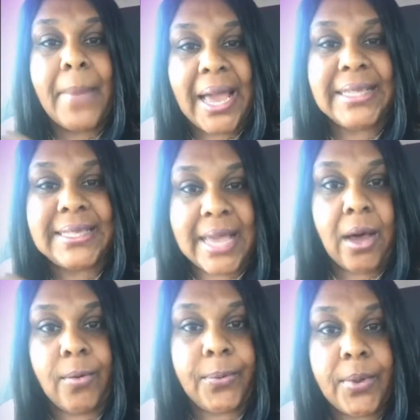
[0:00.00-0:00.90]

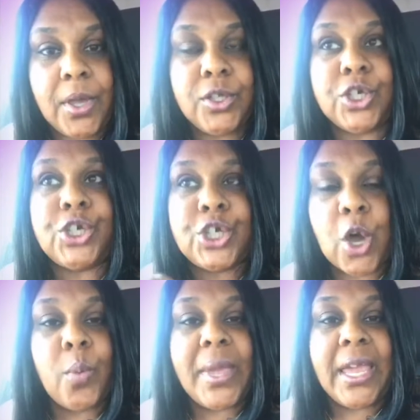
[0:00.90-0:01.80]
myself, to
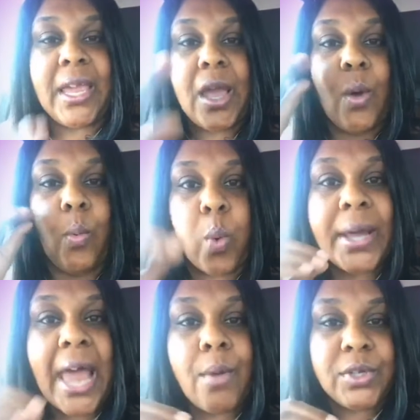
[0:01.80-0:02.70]
show me
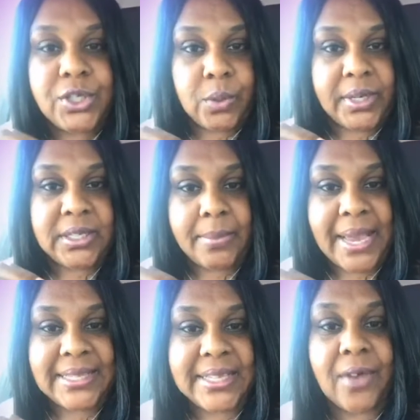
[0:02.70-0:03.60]
what I was doing to
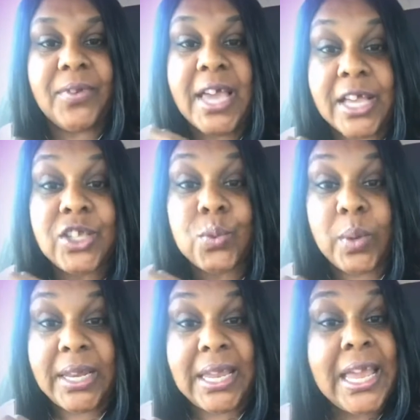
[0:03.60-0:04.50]
myself. Yes,
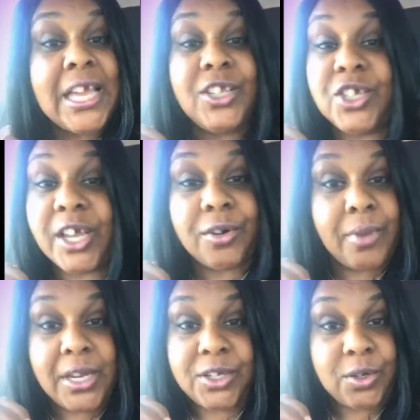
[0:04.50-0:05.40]
sweetie,
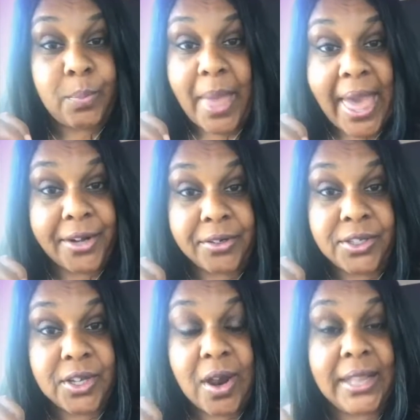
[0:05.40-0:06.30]
generational
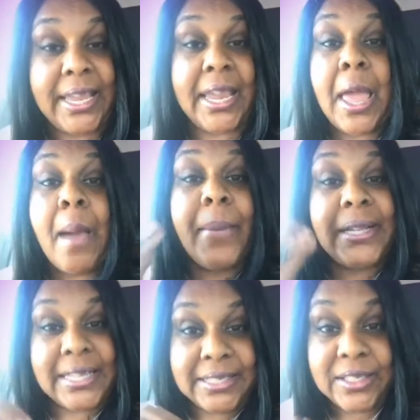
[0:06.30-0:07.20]
patterns, darling,
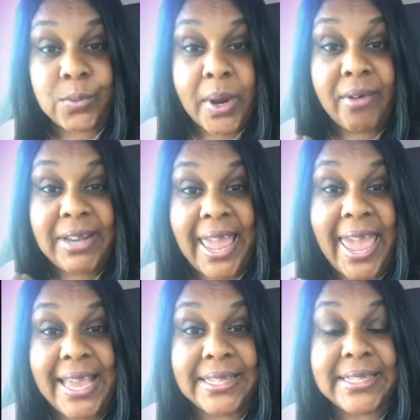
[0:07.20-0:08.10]
but this is where it
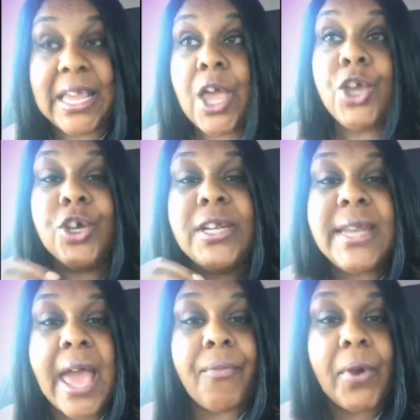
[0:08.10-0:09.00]
ends. You're
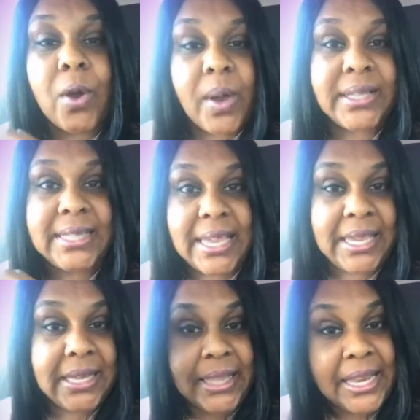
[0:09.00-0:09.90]
never going to
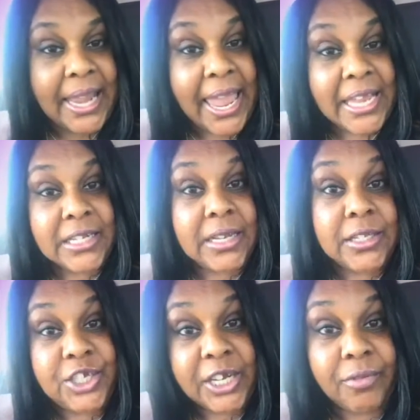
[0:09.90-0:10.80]
heal and end
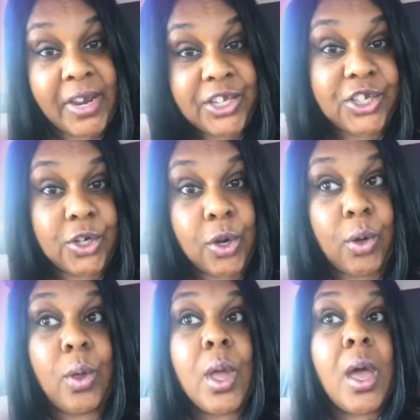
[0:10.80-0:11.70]

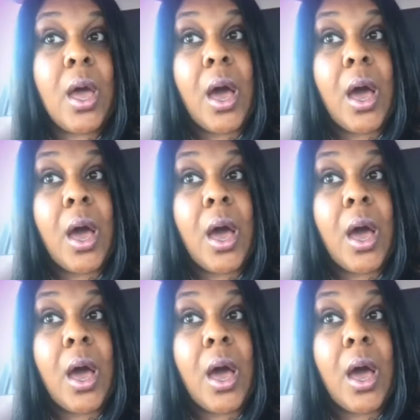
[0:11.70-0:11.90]
generational